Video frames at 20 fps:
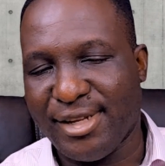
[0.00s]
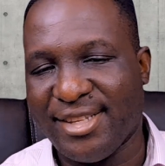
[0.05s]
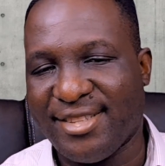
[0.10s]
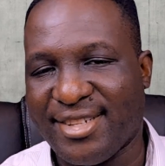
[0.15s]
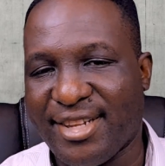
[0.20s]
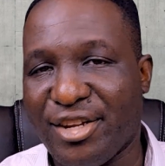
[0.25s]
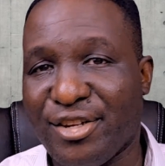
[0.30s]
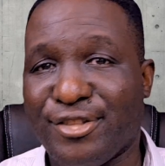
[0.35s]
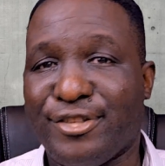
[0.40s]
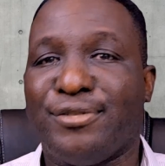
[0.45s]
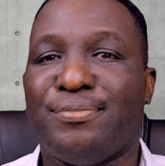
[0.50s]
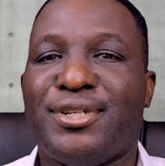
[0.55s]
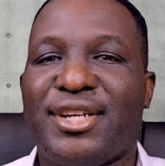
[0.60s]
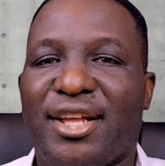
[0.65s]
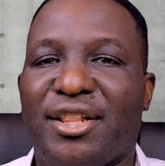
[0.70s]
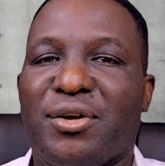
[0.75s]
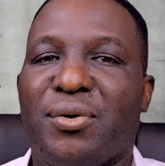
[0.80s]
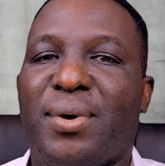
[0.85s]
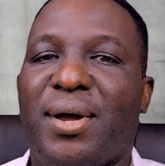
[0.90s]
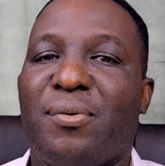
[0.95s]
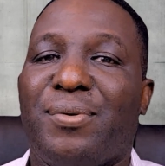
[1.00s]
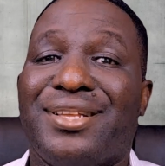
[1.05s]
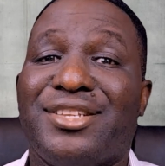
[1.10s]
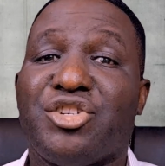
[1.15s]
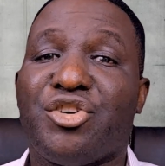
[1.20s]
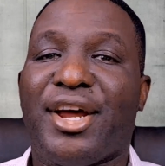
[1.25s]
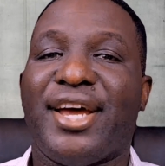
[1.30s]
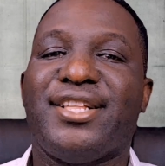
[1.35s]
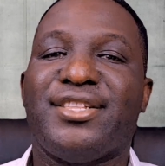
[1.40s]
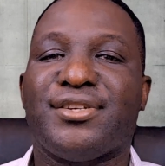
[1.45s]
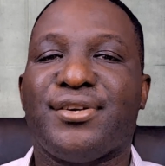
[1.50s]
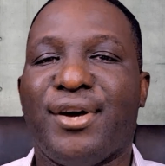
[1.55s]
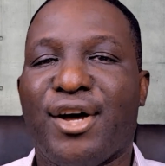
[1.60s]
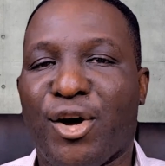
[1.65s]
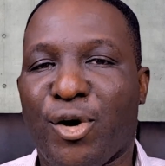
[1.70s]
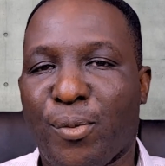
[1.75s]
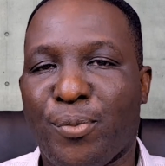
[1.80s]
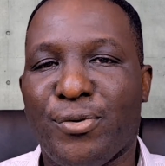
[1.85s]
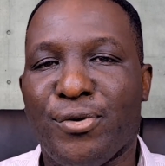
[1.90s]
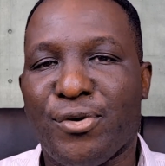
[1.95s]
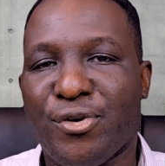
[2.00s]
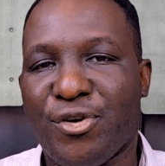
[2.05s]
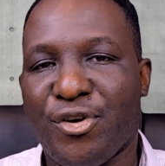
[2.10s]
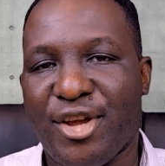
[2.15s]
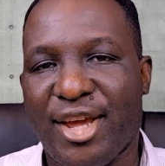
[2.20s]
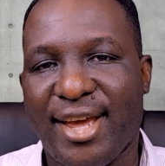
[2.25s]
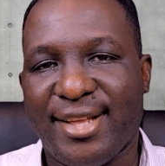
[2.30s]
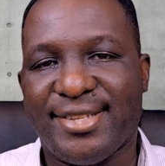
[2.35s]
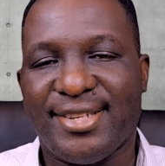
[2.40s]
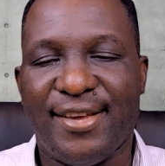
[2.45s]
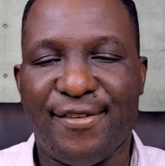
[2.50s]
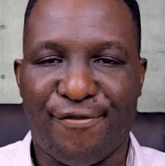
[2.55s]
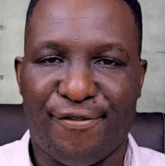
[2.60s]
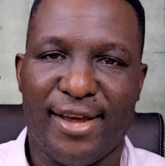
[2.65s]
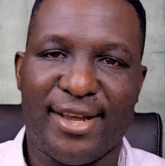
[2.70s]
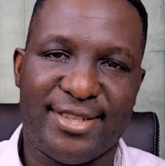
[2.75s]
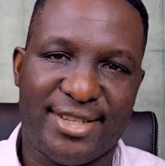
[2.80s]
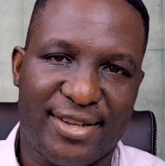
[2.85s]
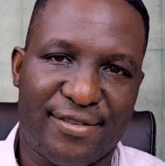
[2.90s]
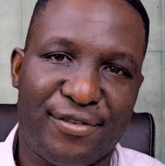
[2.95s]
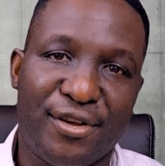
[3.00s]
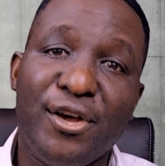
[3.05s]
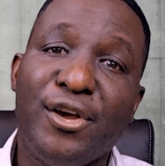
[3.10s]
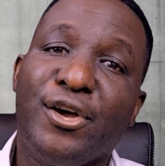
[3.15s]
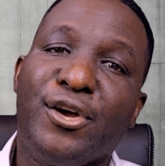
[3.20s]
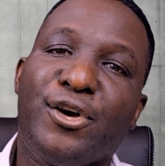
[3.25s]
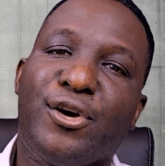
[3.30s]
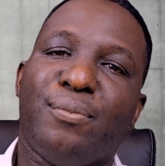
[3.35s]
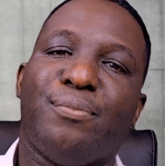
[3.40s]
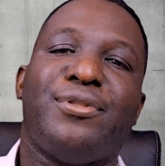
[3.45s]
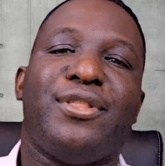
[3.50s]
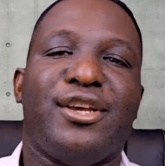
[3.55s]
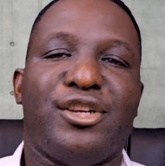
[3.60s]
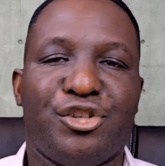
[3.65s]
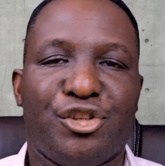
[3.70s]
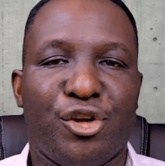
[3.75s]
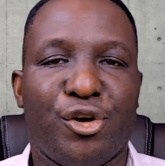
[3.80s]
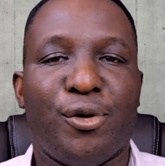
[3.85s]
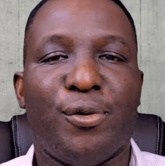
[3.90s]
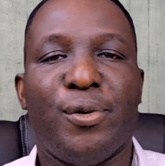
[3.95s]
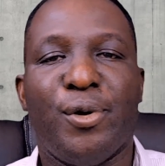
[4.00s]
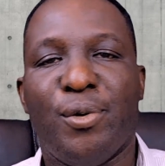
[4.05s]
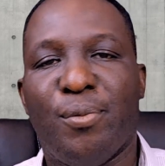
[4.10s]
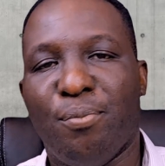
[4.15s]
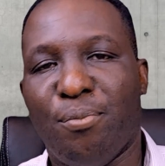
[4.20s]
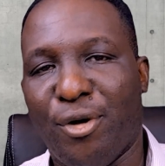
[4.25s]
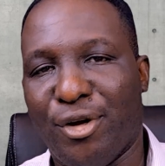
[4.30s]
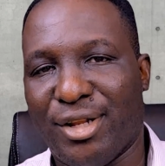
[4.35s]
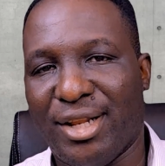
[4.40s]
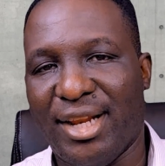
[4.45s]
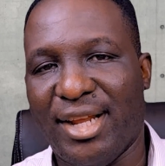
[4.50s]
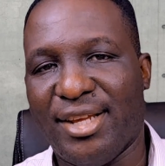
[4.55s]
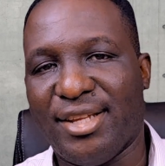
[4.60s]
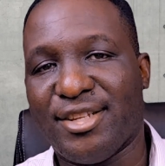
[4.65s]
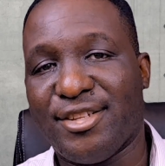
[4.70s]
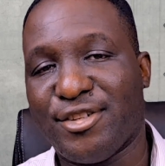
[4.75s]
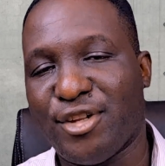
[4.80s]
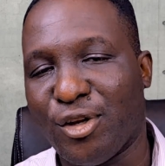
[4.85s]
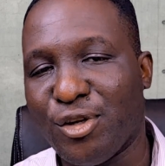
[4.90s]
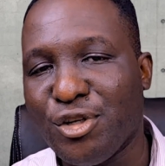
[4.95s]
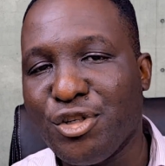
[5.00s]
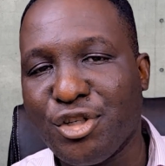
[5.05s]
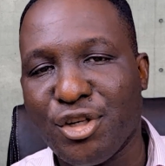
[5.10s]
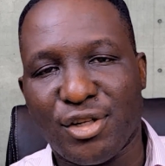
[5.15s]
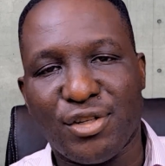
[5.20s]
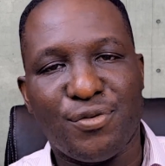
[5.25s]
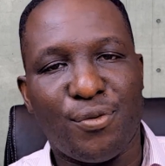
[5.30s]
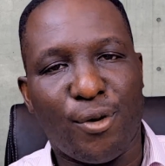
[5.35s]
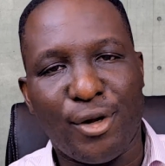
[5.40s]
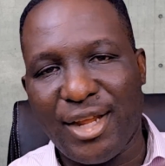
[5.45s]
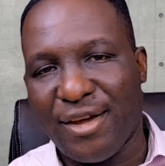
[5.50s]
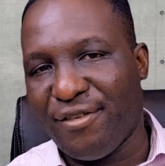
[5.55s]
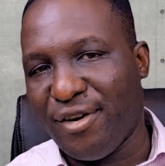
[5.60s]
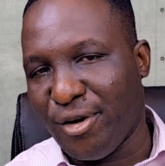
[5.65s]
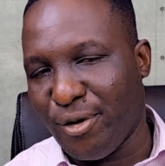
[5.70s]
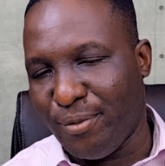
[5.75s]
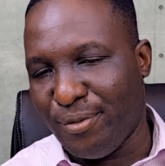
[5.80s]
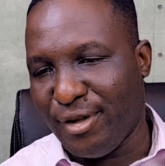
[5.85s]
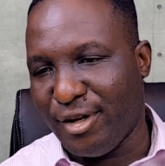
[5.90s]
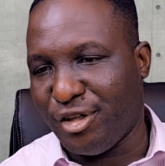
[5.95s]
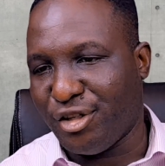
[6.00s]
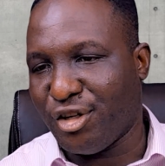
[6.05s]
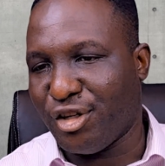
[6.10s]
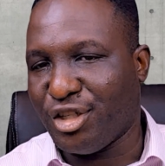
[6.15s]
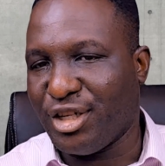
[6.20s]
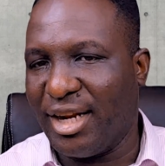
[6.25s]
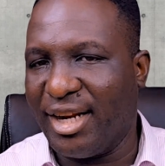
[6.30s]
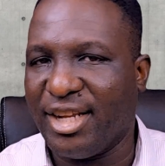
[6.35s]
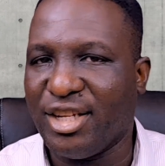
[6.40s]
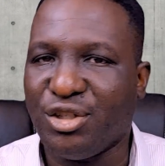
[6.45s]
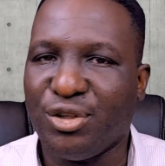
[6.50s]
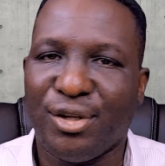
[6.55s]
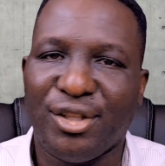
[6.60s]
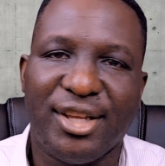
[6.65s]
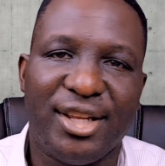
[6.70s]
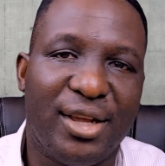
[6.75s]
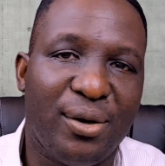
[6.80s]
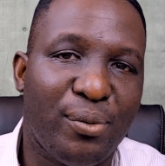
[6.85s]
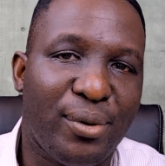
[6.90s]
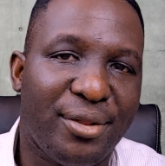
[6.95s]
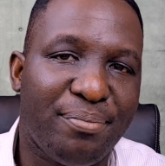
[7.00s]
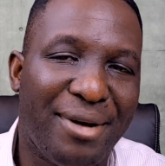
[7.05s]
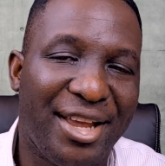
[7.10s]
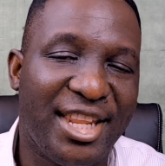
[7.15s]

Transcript: It's a YouTube channel where we try to help you create effective computational modeling solutions for whatever computational challenge you're dealing with.